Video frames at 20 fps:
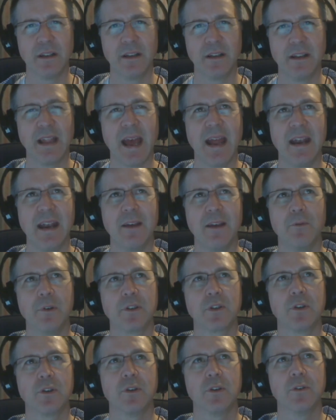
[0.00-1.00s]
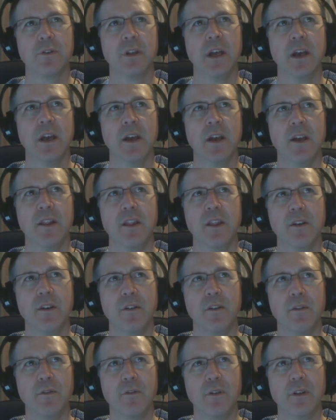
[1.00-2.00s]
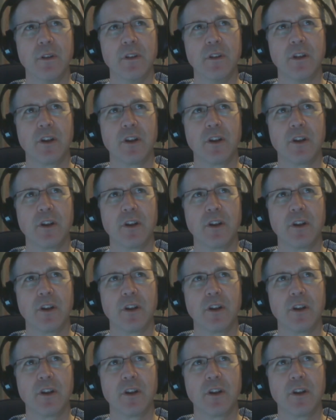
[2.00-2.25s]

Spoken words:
then it was called the